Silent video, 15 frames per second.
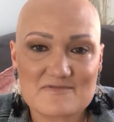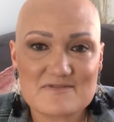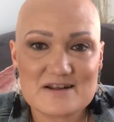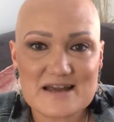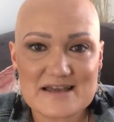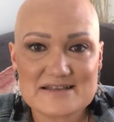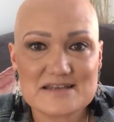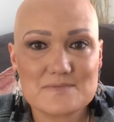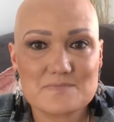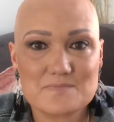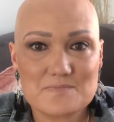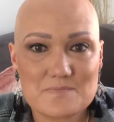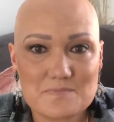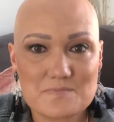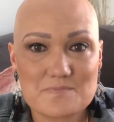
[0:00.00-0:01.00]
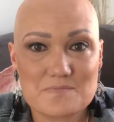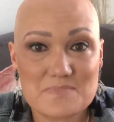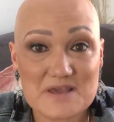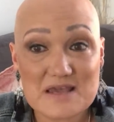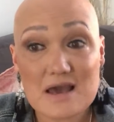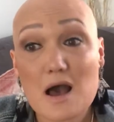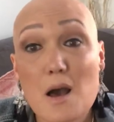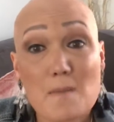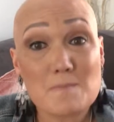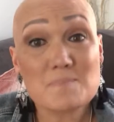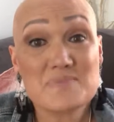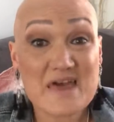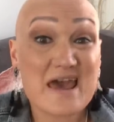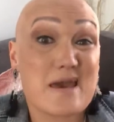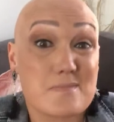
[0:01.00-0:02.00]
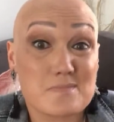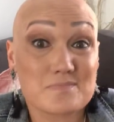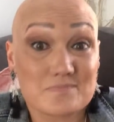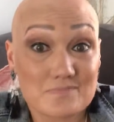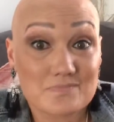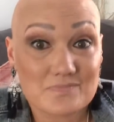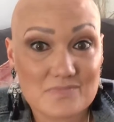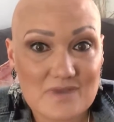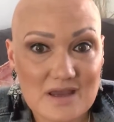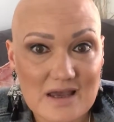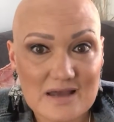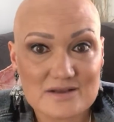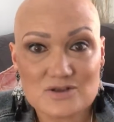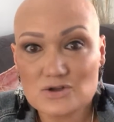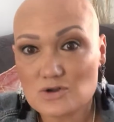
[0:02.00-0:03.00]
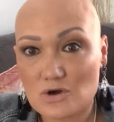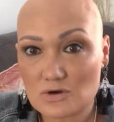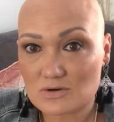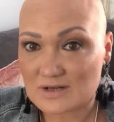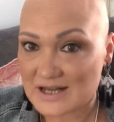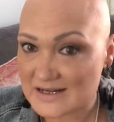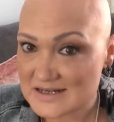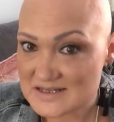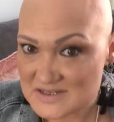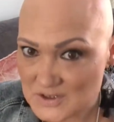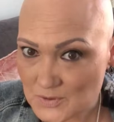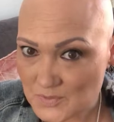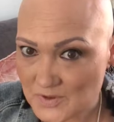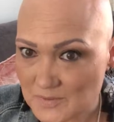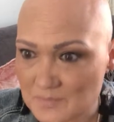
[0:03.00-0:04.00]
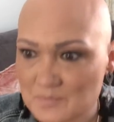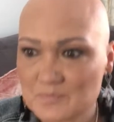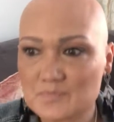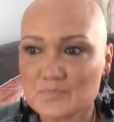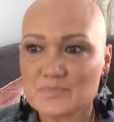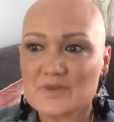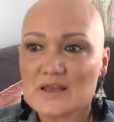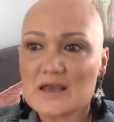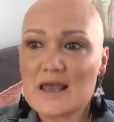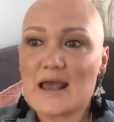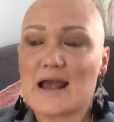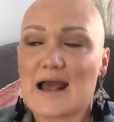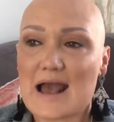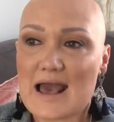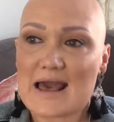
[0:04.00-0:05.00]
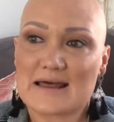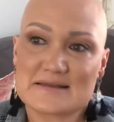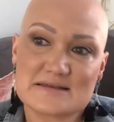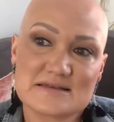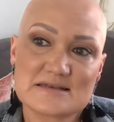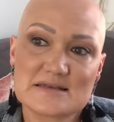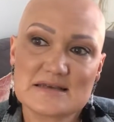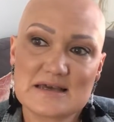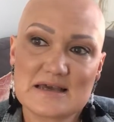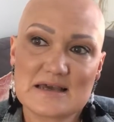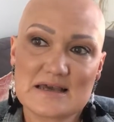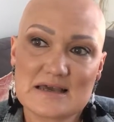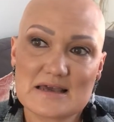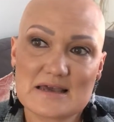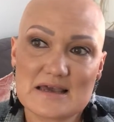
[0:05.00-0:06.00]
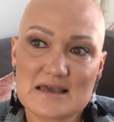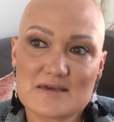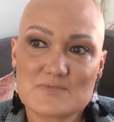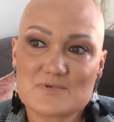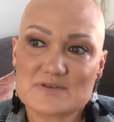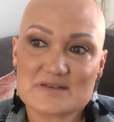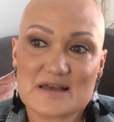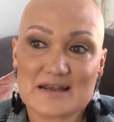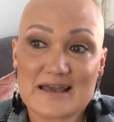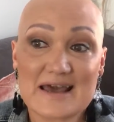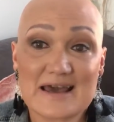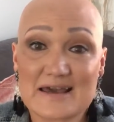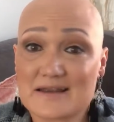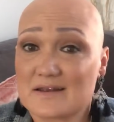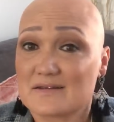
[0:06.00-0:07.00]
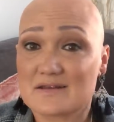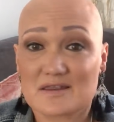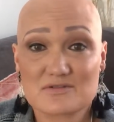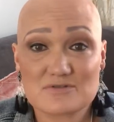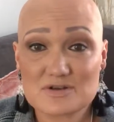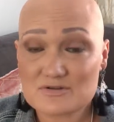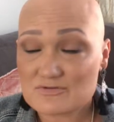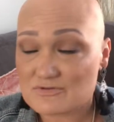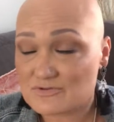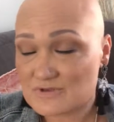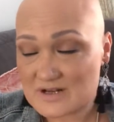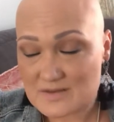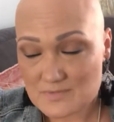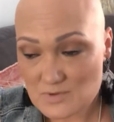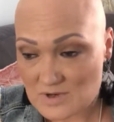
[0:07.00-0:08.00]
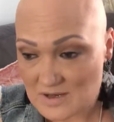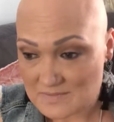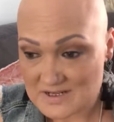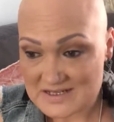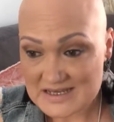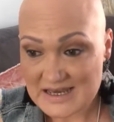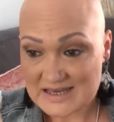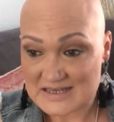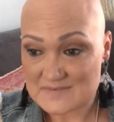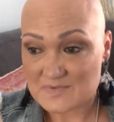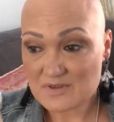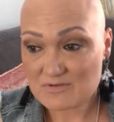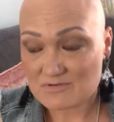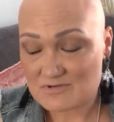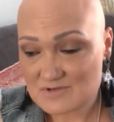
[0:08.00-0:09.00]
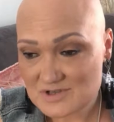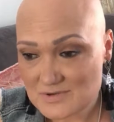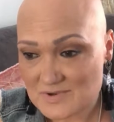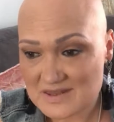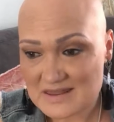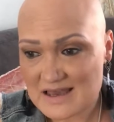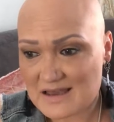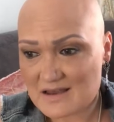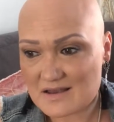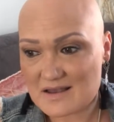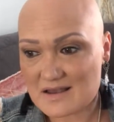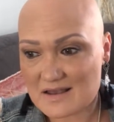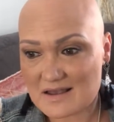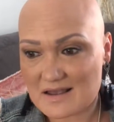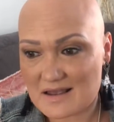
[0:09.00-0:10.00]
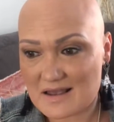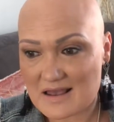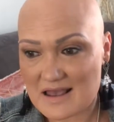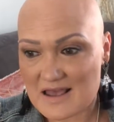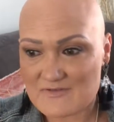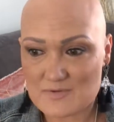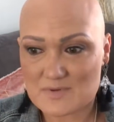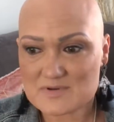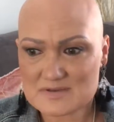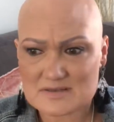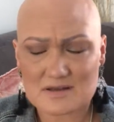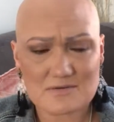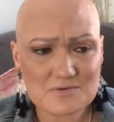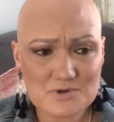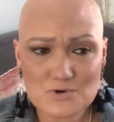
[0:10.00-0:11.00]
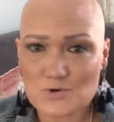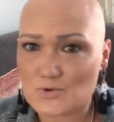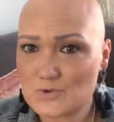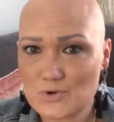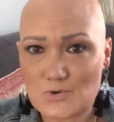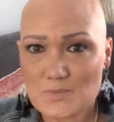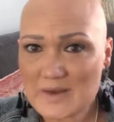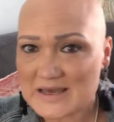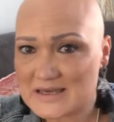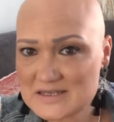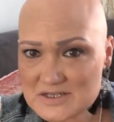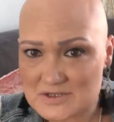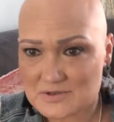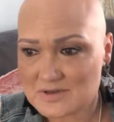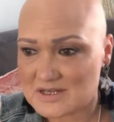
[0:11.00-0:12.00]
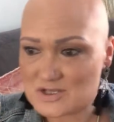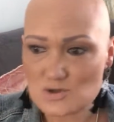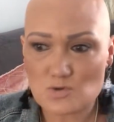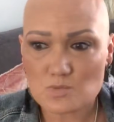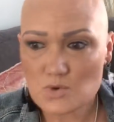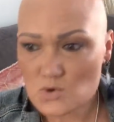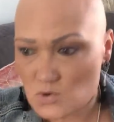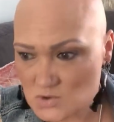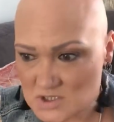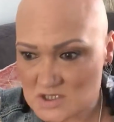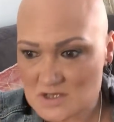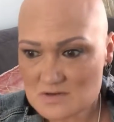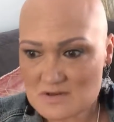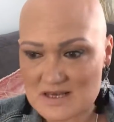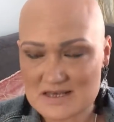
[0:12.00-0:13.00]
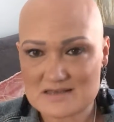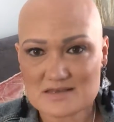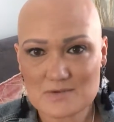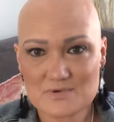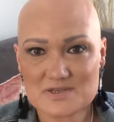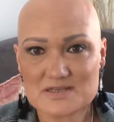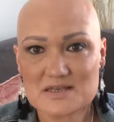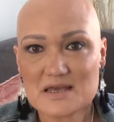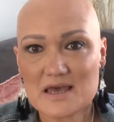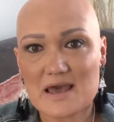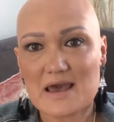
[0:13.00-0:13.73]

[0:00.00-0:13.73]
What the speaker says: let it become them and not let it stop them. And it was, again, another incredible couple of days. But through doing that, everybody said, you're made to do this, you're born to do this. I was